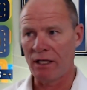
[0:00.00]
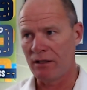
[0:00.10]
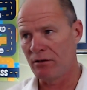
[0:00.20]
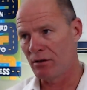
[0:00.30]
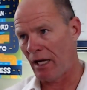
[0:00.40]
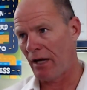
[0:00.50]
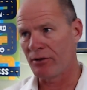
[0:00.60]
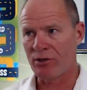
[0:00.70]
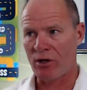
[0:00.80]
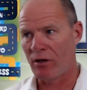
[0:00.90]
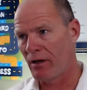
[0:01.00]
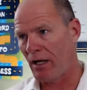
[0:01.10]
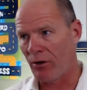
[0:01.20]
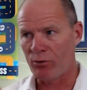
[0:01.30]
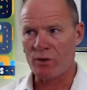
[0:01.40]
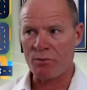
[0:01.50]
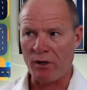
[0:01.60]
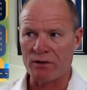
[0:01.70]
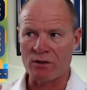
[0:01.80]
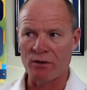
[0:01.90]
and how to turn and how it
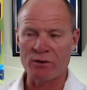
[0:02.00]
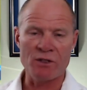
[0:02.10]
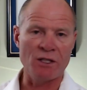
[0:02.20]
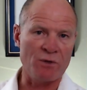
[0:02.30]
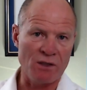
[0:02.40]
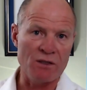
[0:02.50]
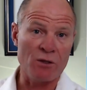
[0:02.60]
responds and all those types of things.